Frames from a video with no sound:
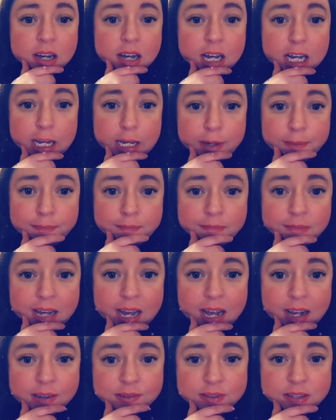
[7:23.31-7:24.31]

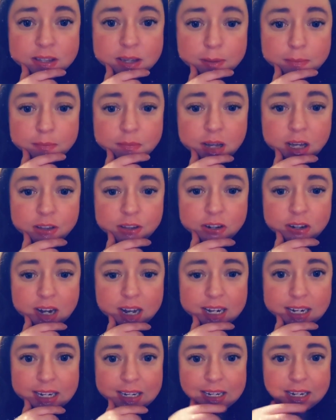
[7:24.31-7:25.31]
have some other
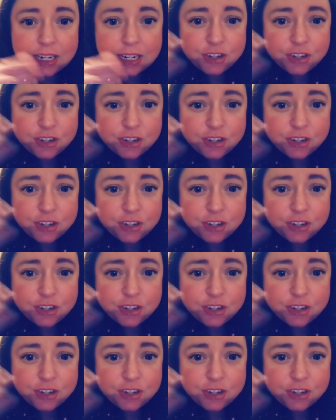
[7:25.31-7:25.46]
kind of